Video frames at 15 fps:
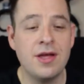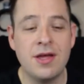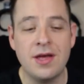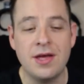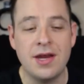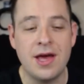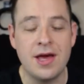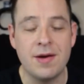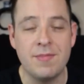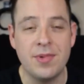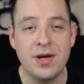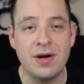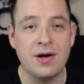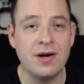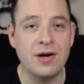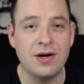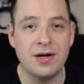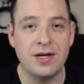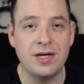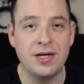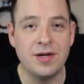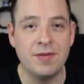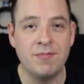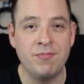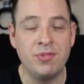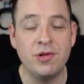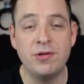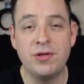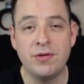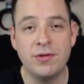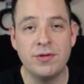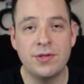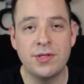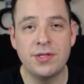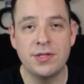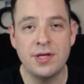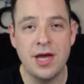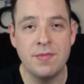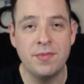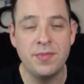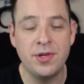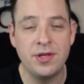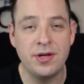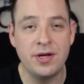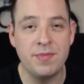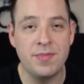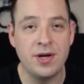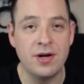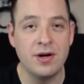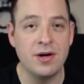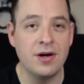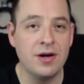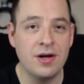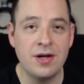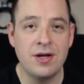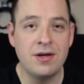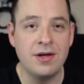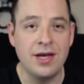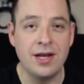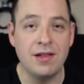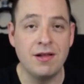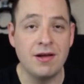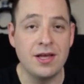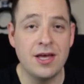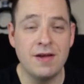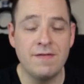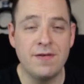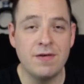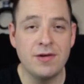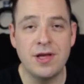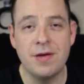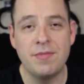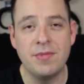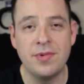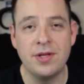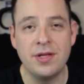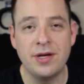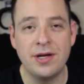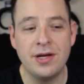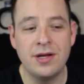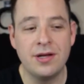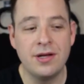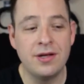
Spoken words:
It had a better Bluetooth capability, better analog headphone capability.